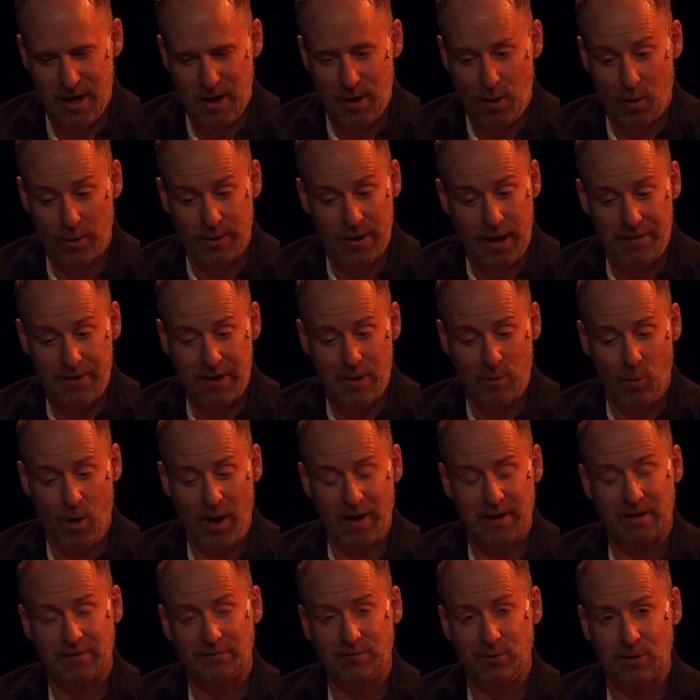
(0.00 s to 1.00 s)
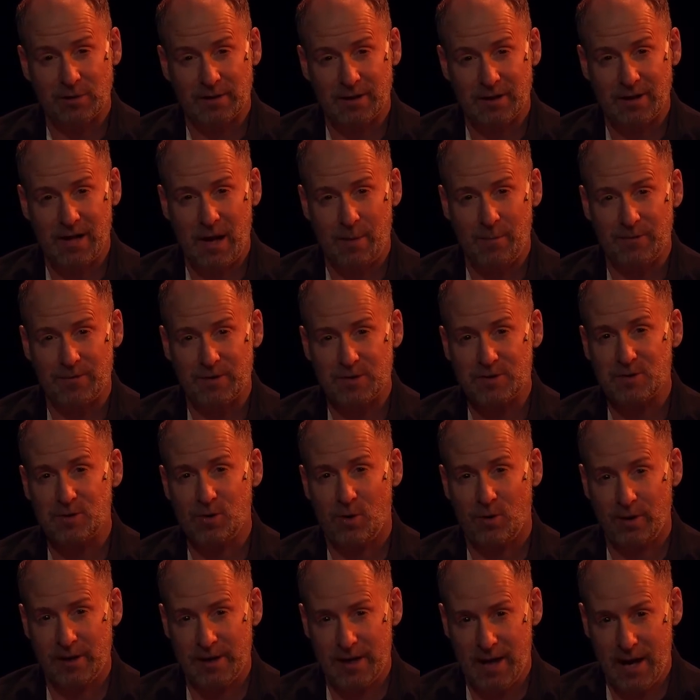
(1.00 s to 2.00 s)
or nothing wonderful can come of the
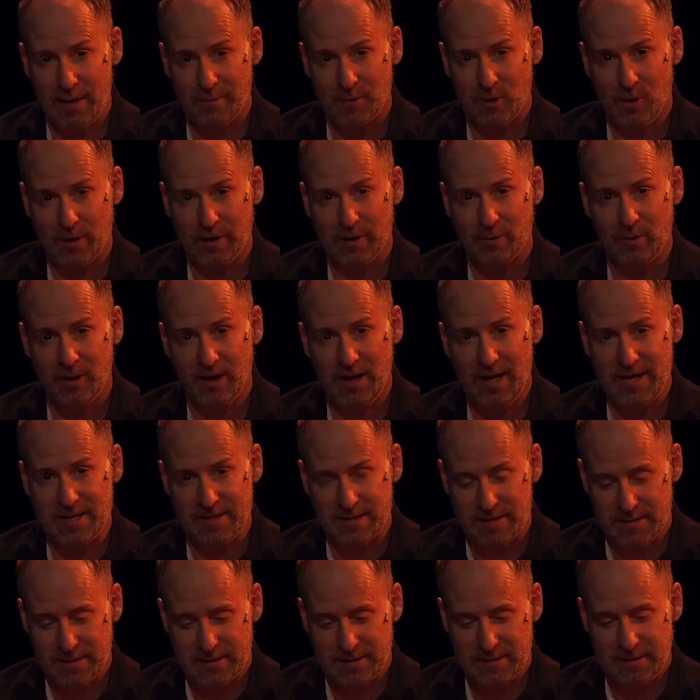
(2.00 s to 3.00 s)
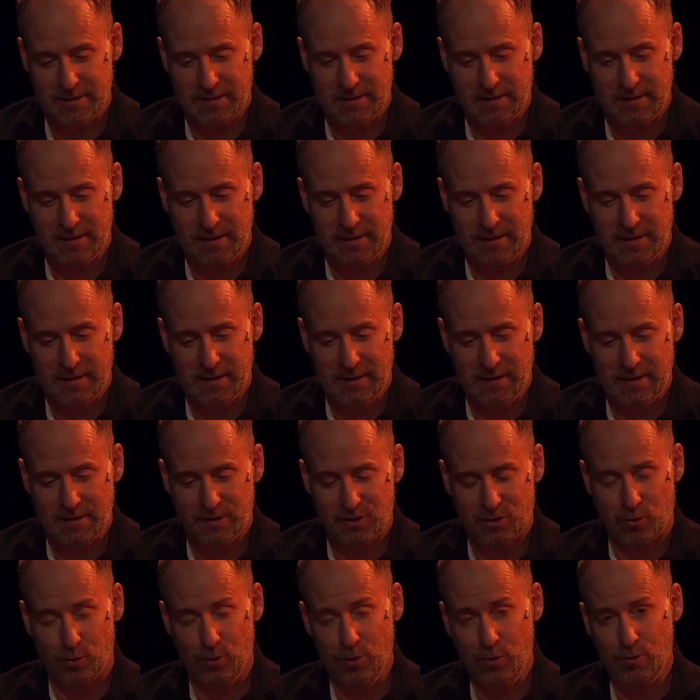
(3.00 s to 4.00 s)
story I am going to relate.
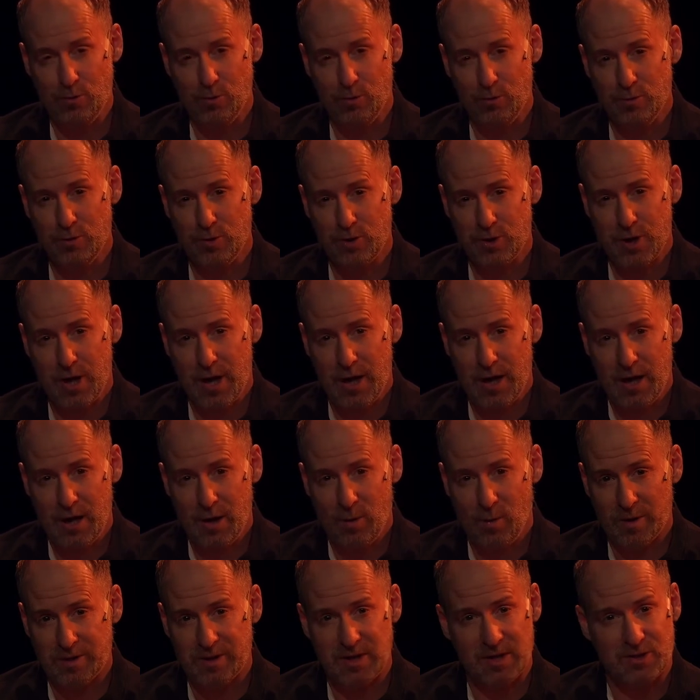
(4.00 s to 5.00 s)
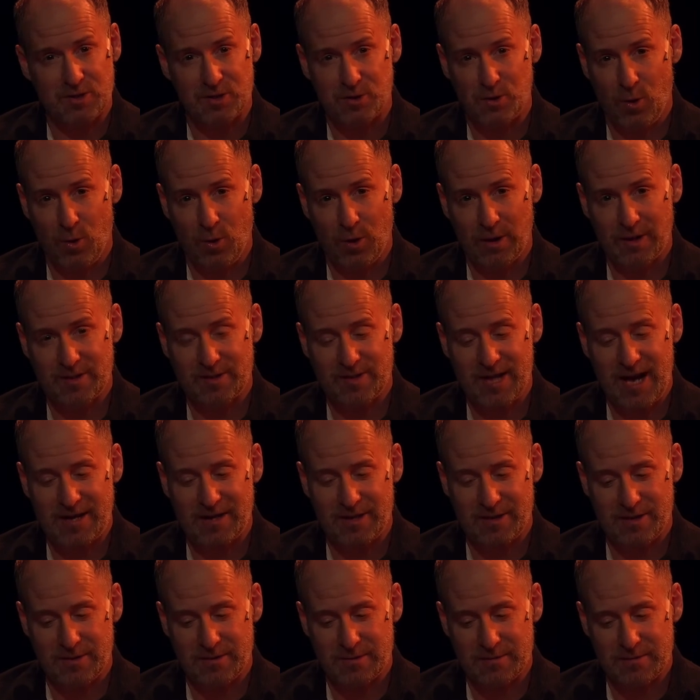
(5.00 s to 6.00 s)
Scrooge was his sole
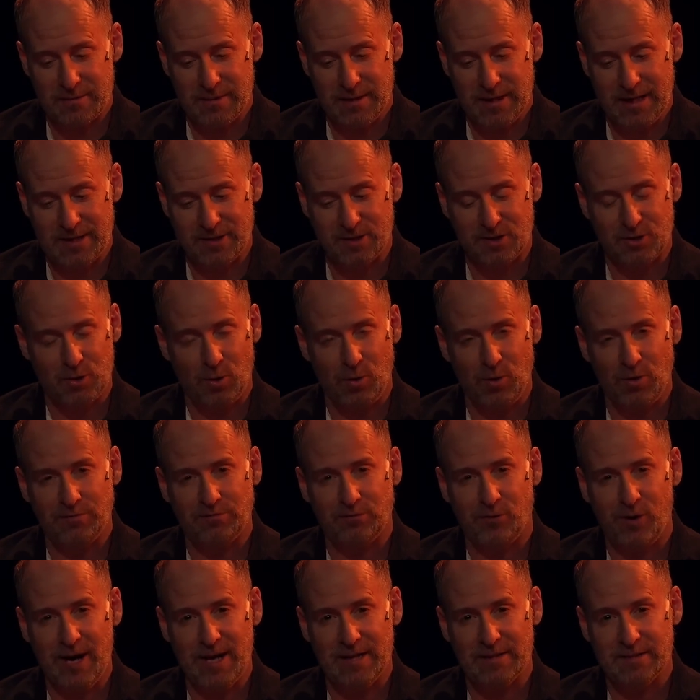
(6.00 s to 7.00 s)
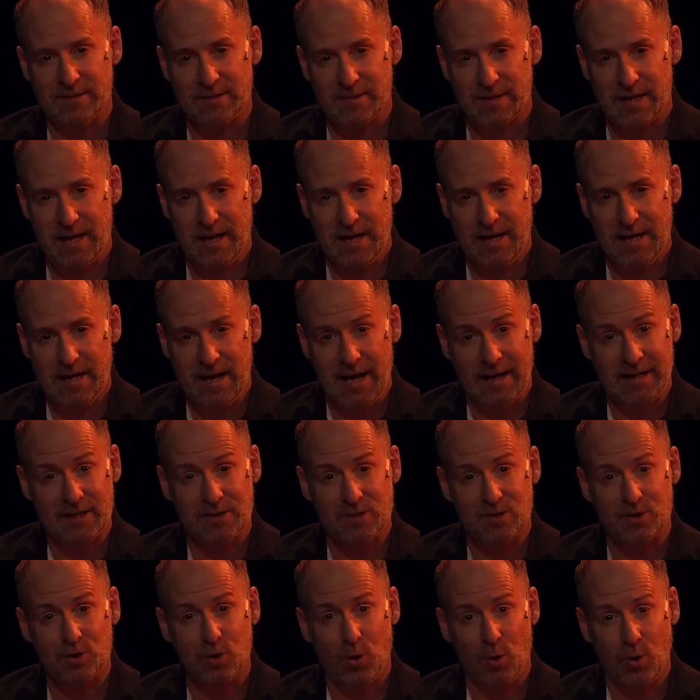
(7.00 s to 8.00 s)
executor, his sole friend, and his
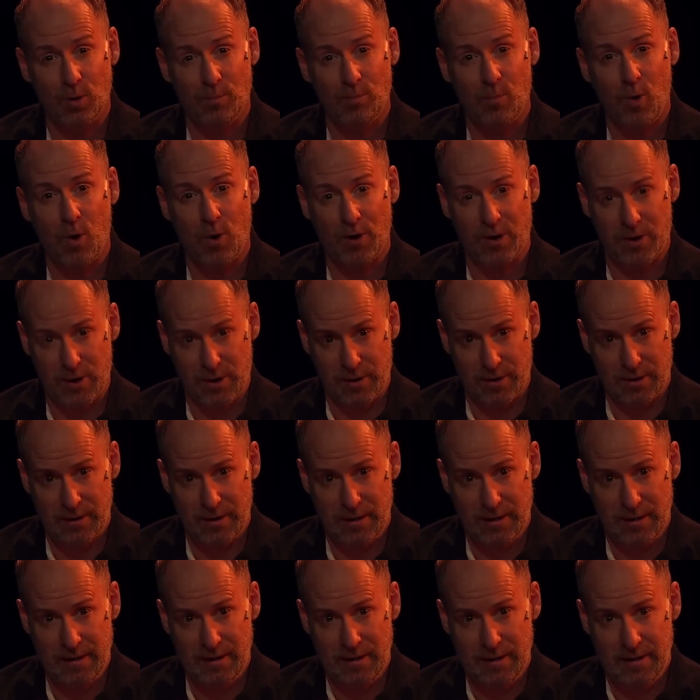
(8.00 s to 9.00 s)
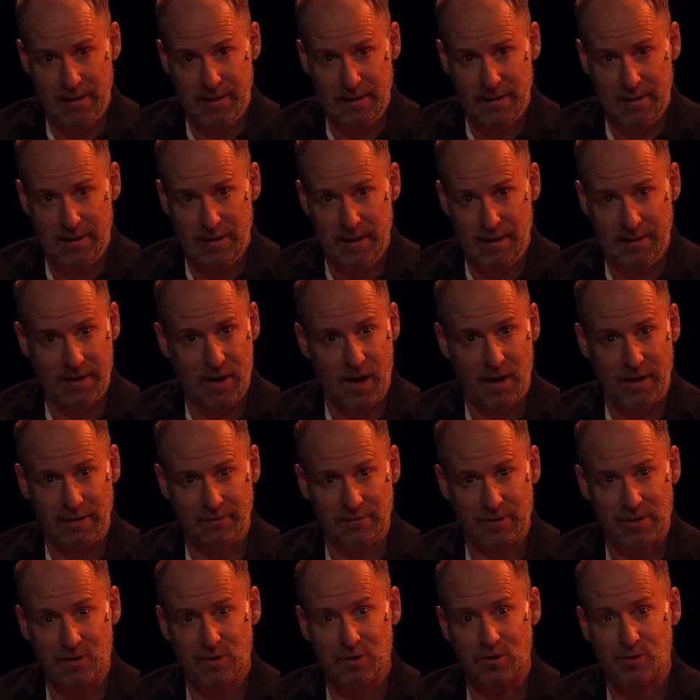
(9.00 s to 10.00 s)
sole mourner, and not
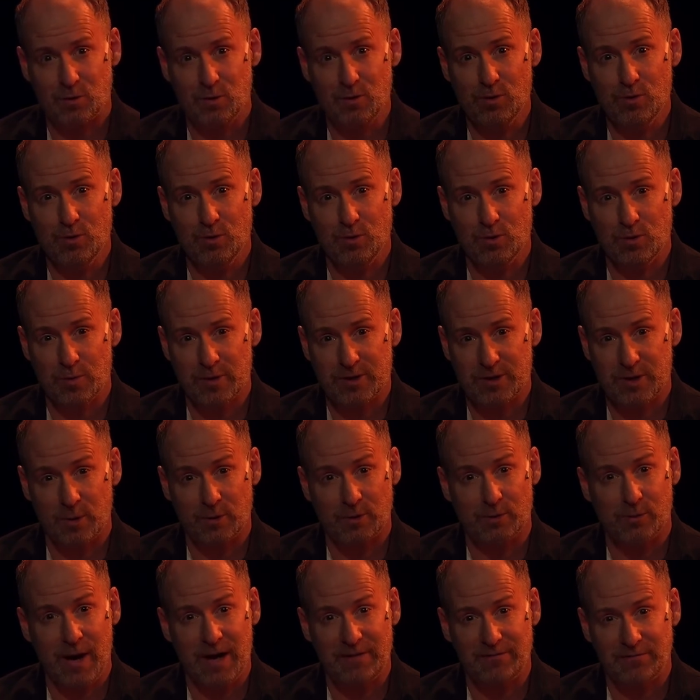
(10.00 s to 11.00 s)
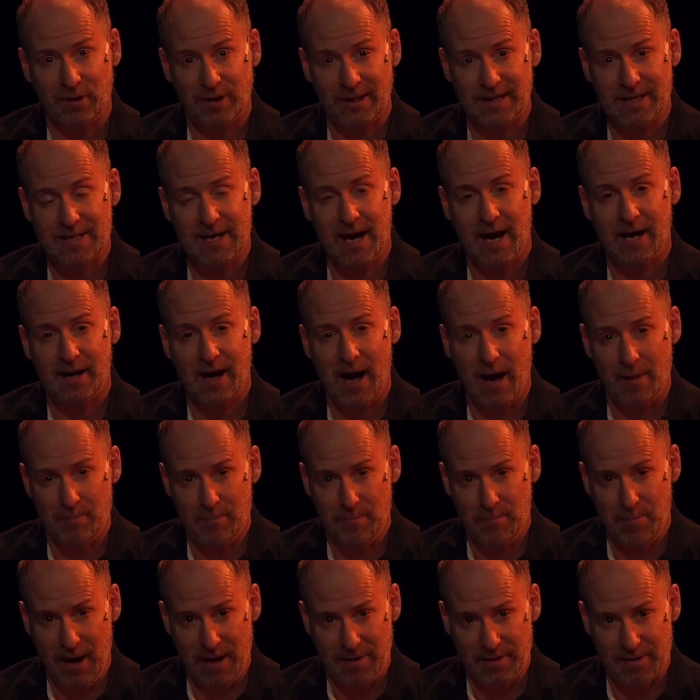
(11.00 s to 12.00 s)
even Scrooge was so dreadfully cut
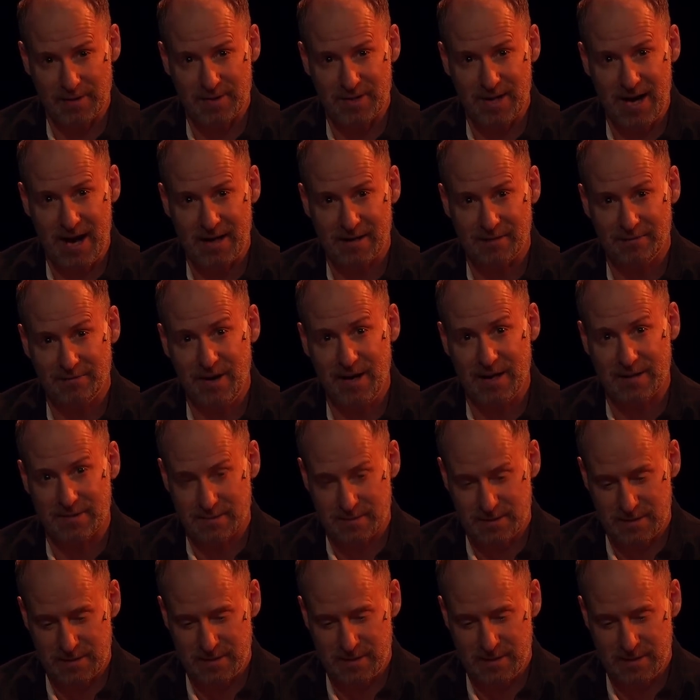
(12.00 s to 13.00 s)
up by the sad event.